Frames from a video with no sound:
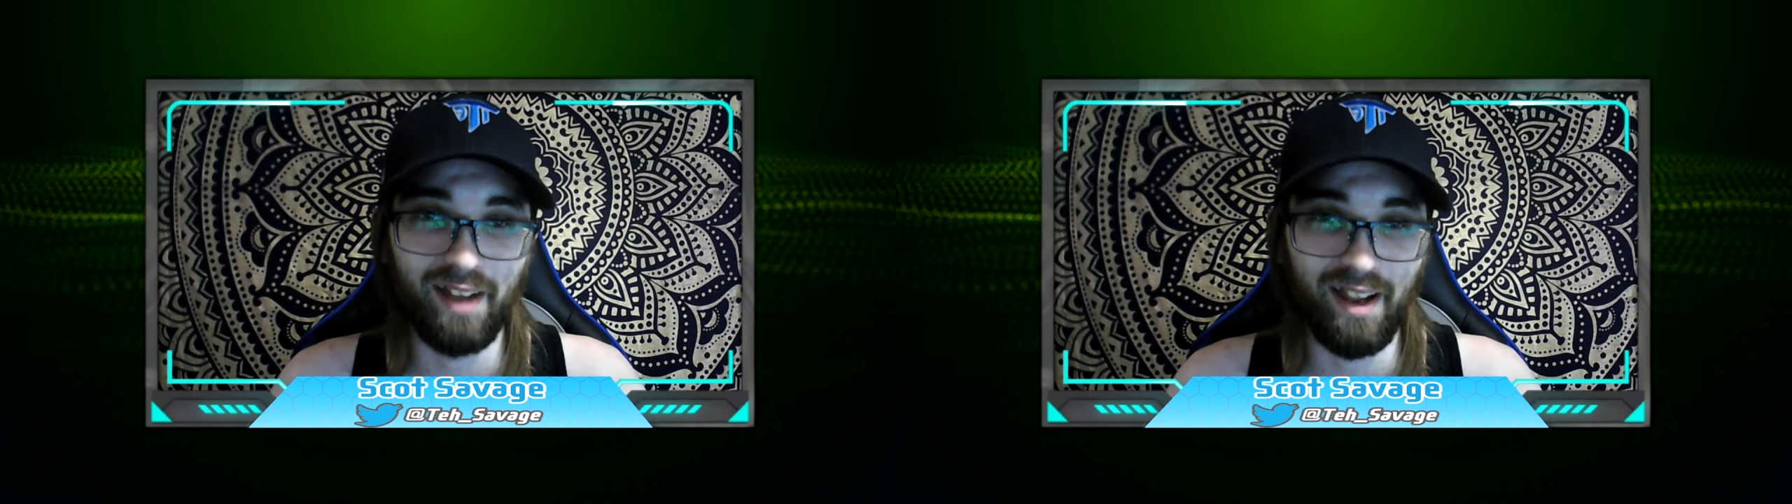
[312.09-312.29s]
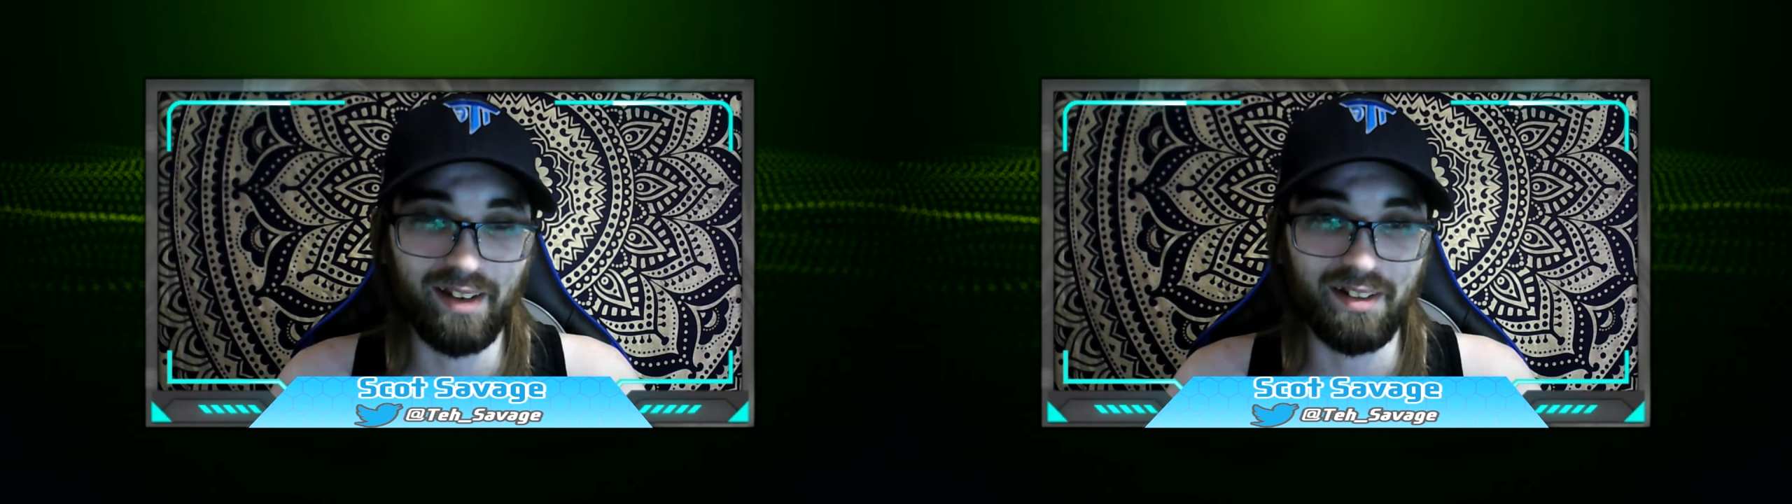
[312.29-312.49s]

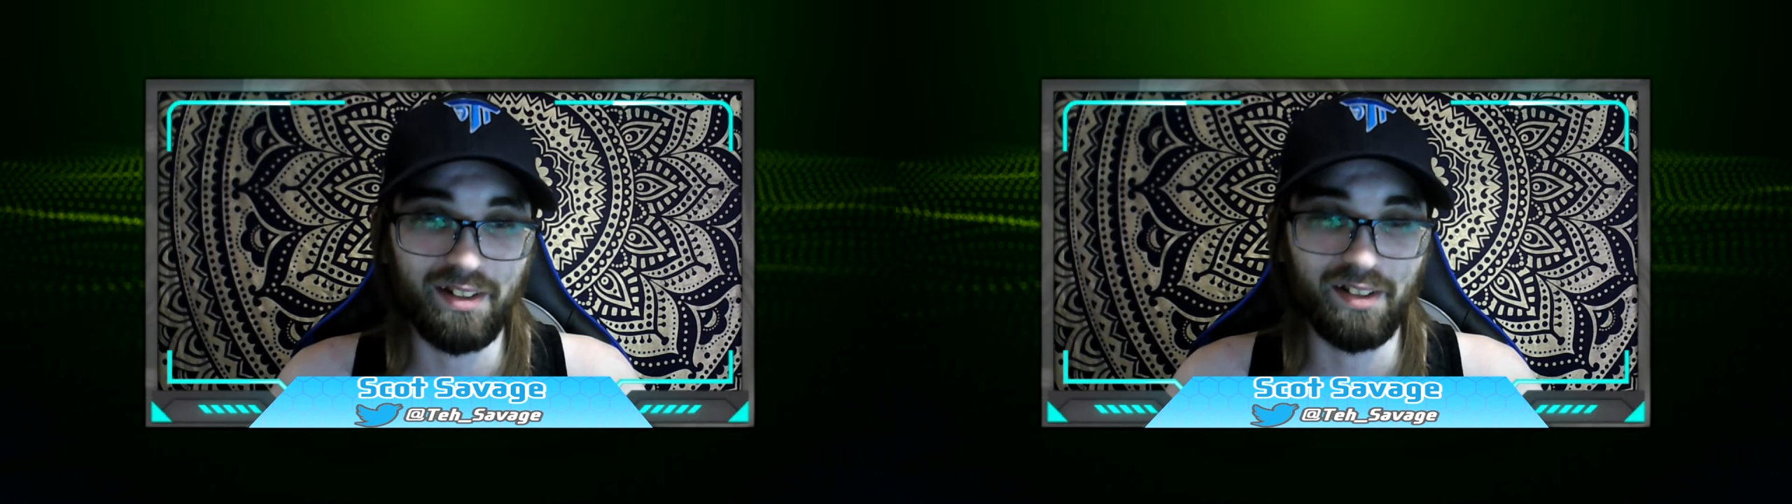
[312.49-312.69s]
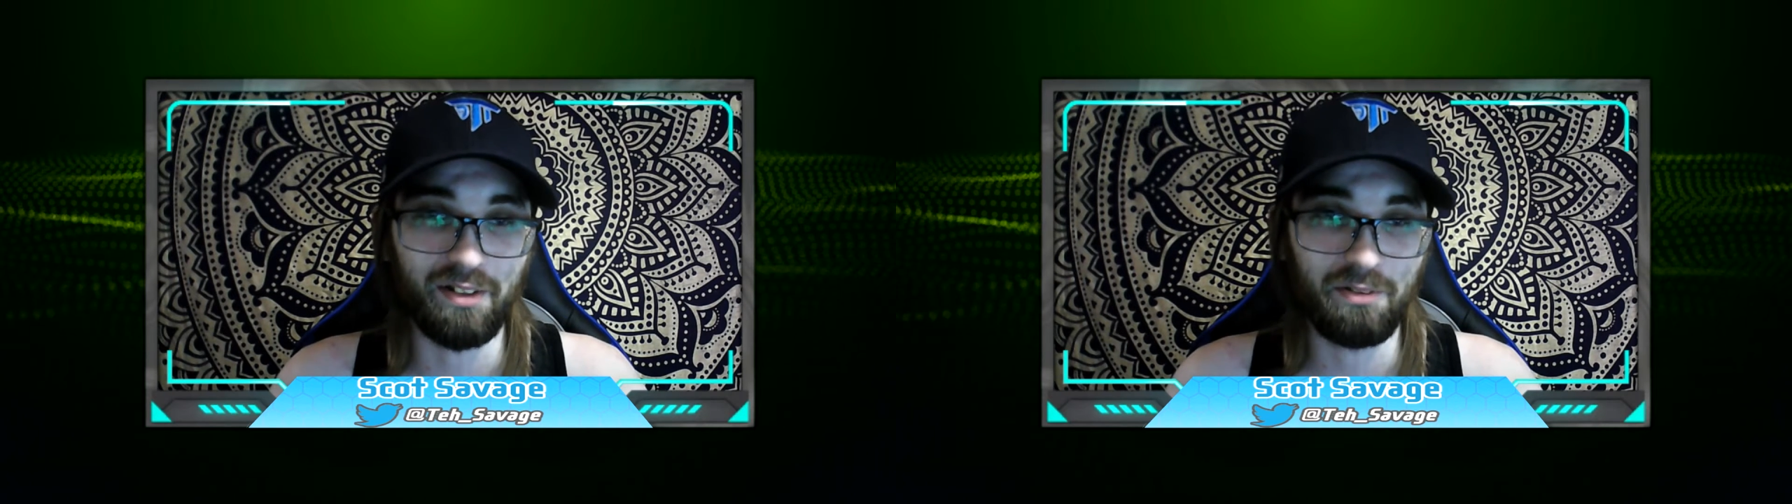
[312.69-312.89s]
and
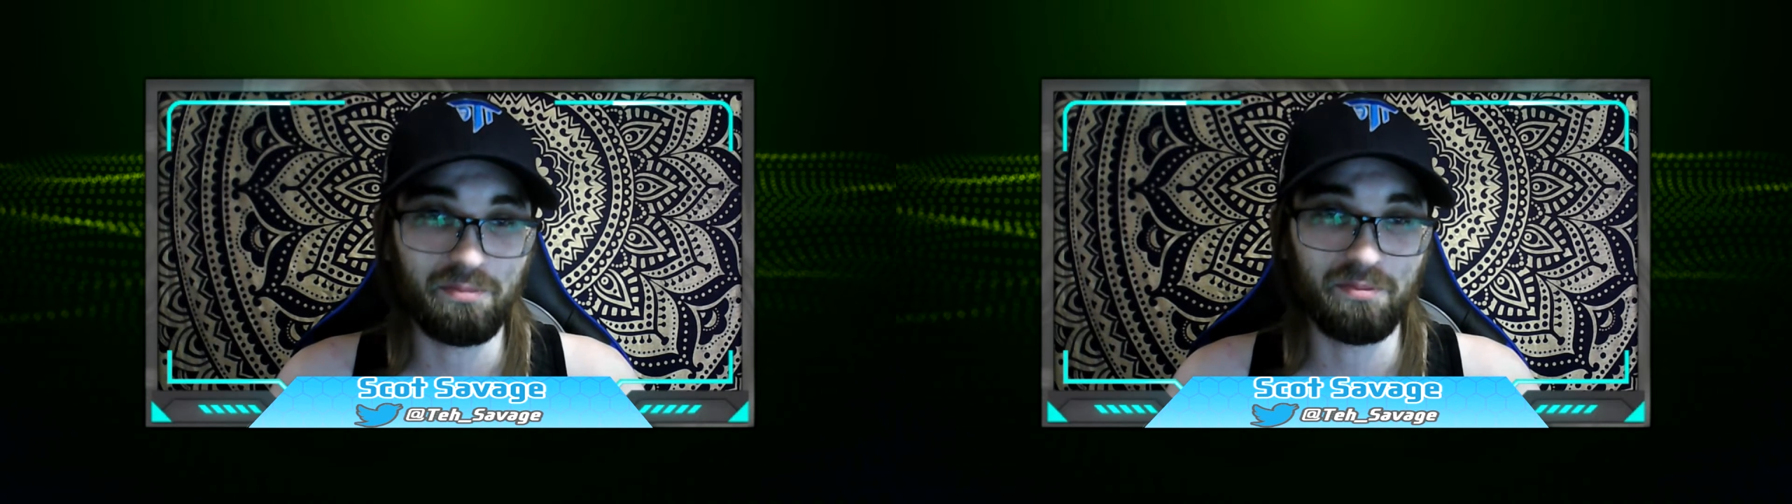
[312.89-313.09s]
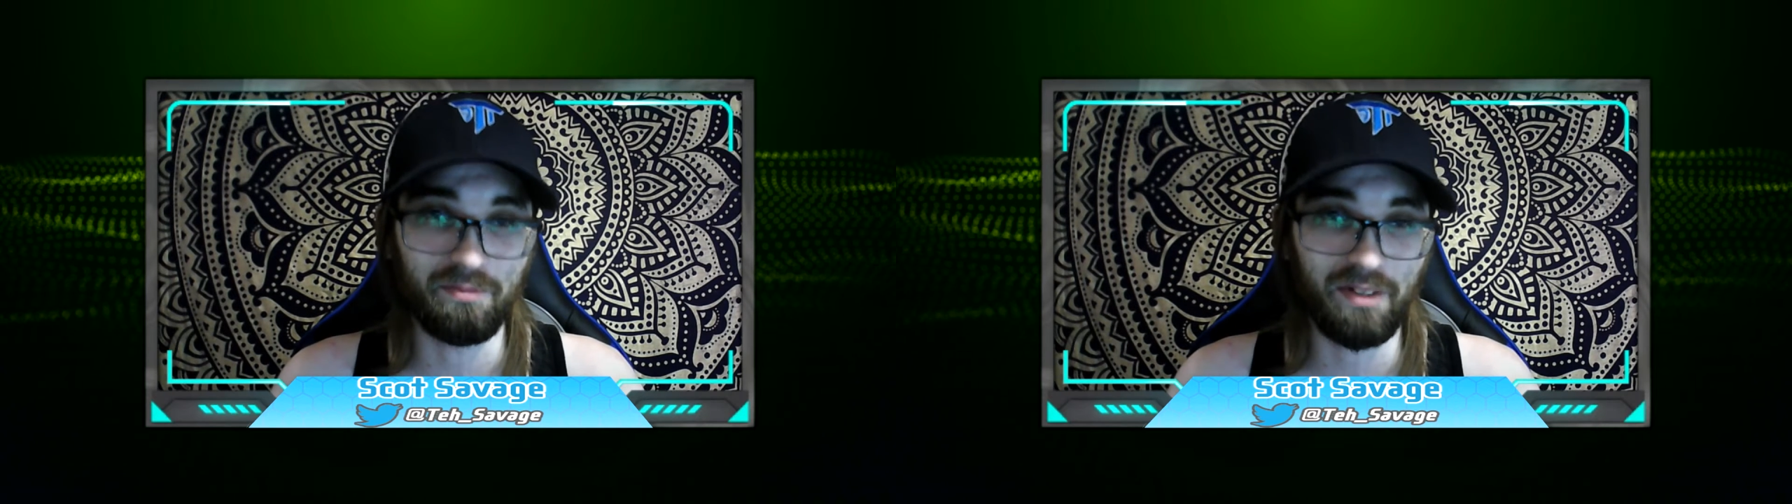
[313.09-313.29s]
could
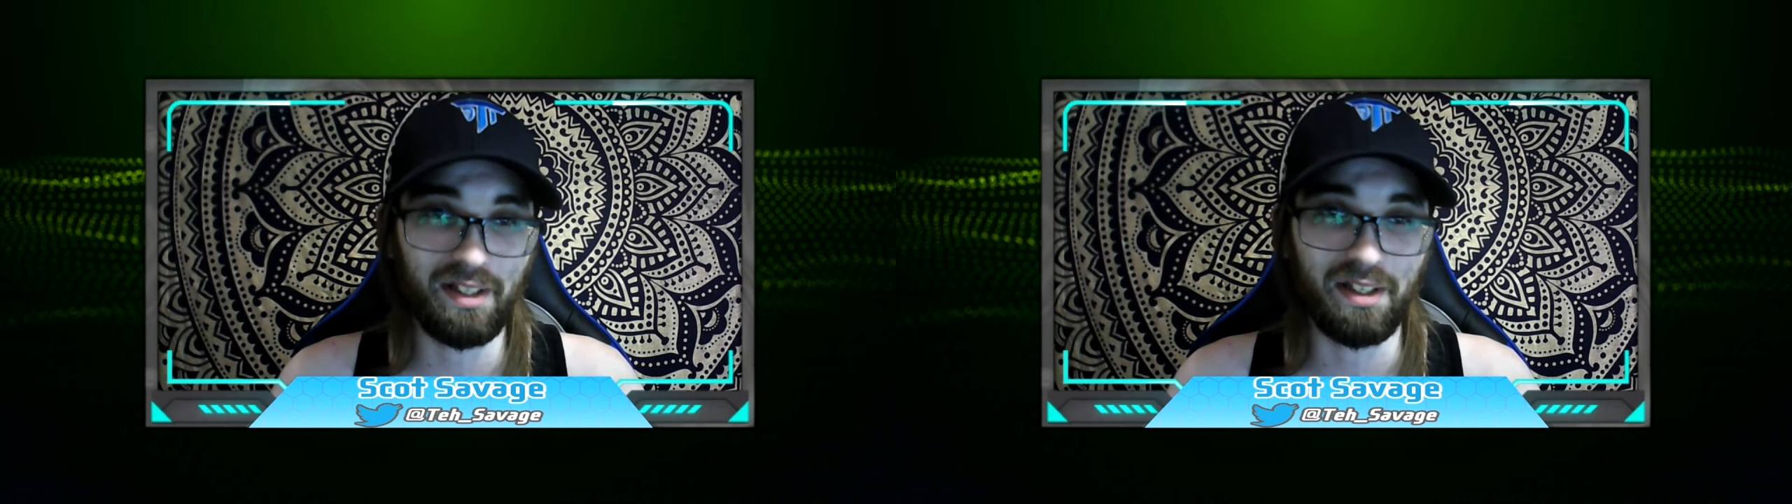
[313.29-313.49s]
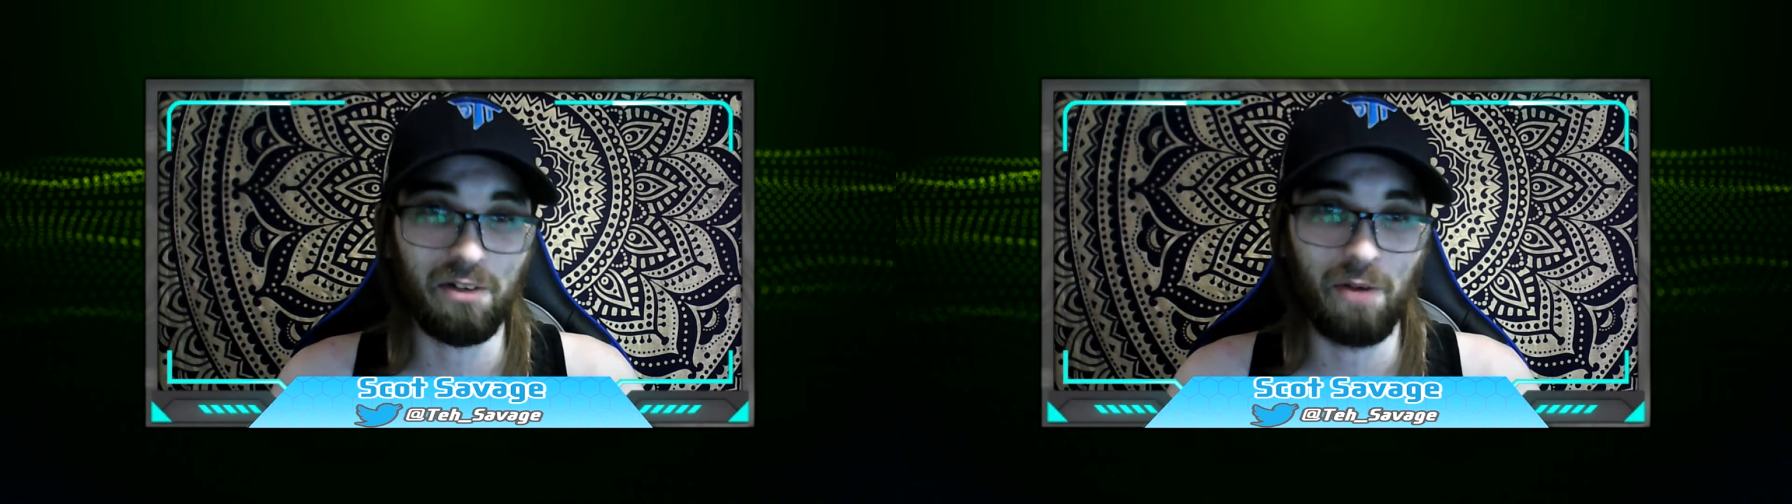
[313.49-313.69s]

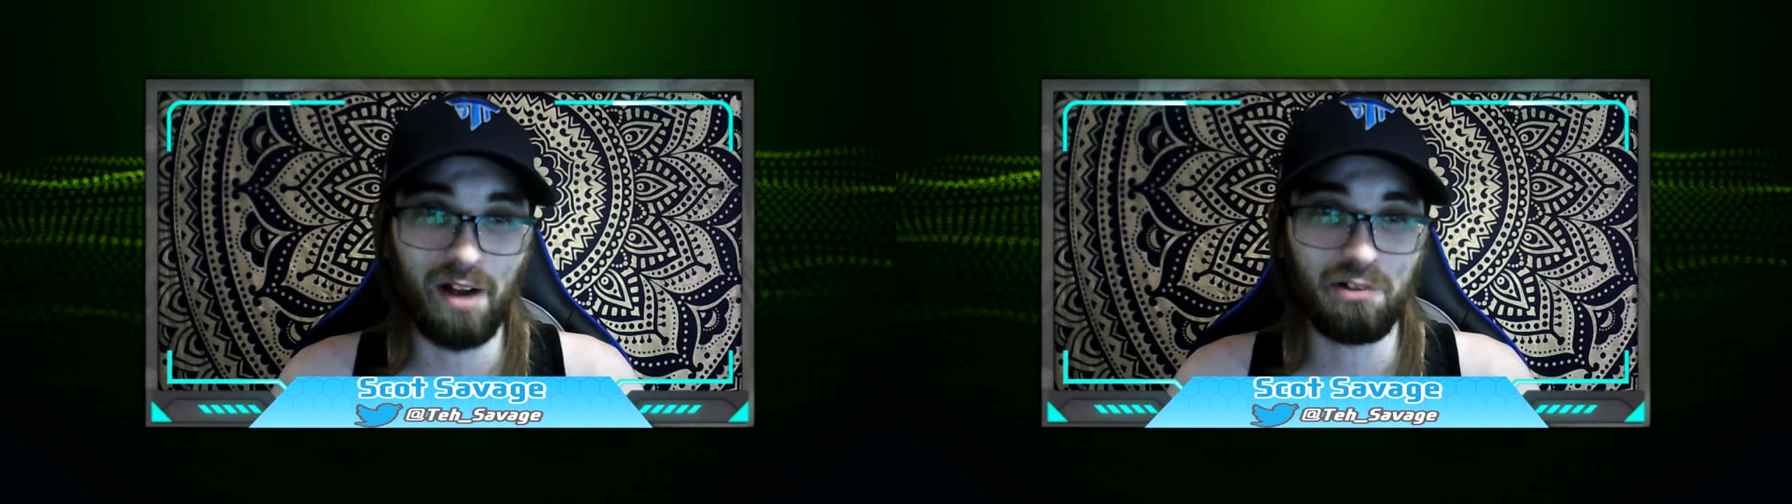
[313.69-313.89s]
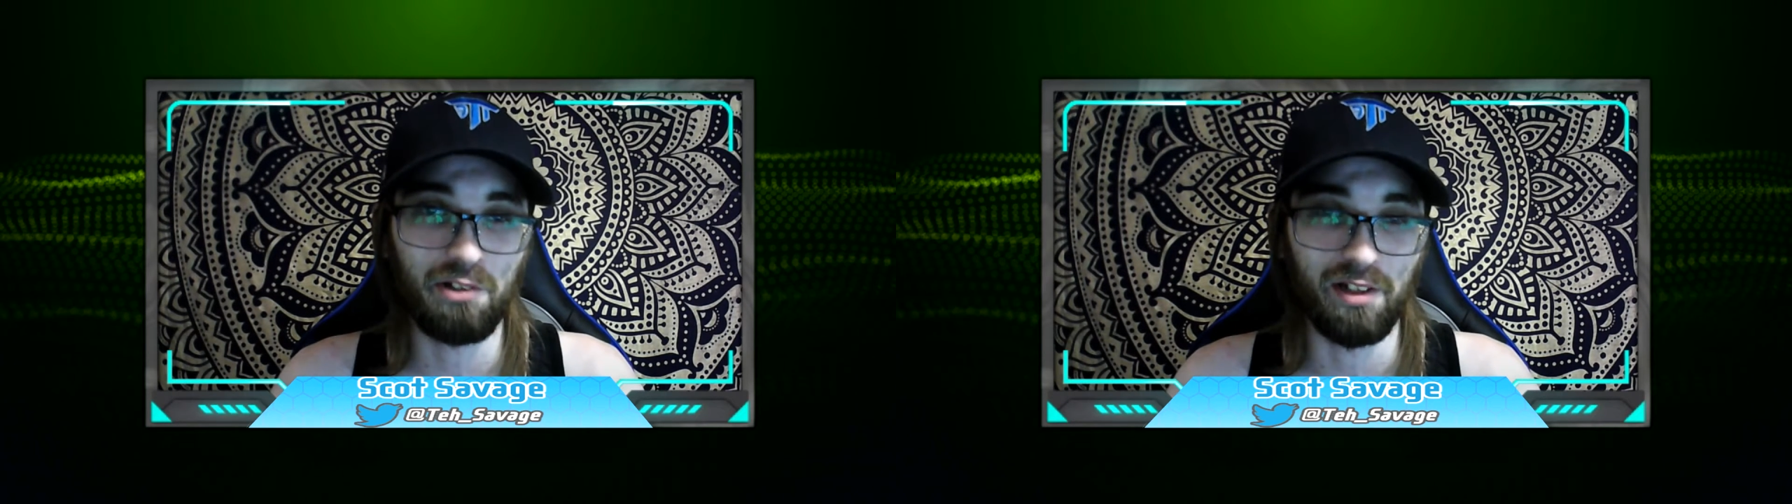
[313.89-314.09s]
really
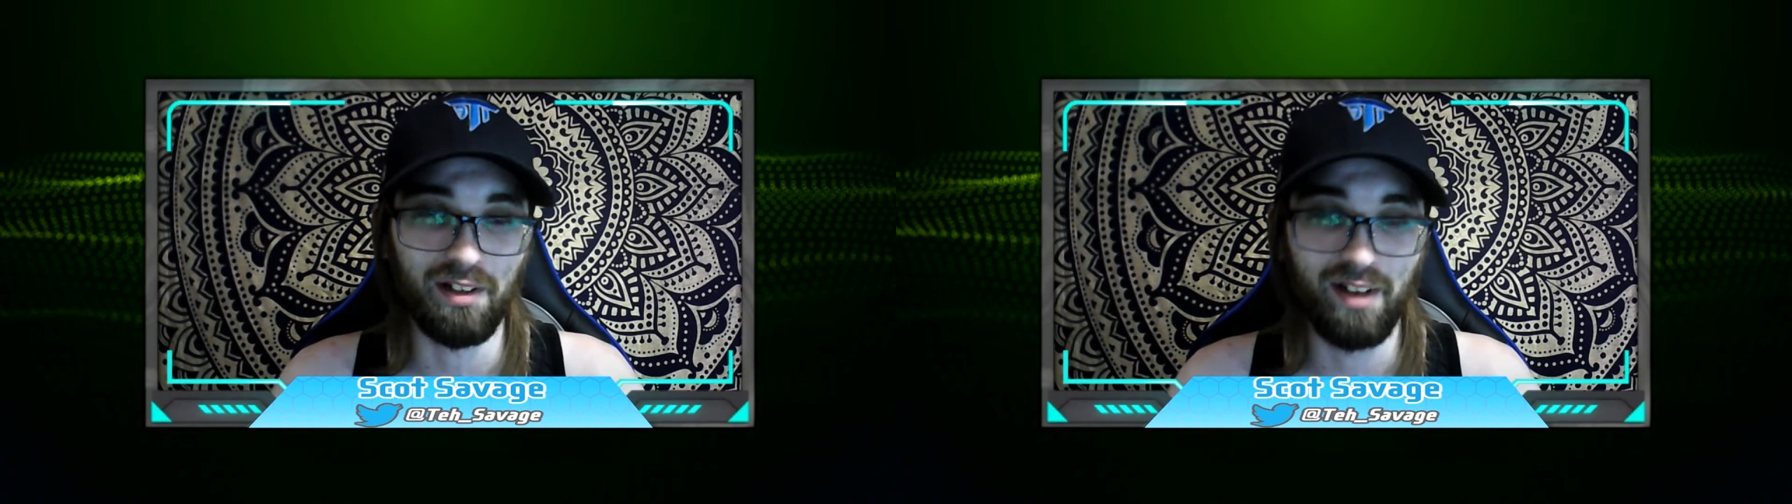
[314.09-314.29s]
question,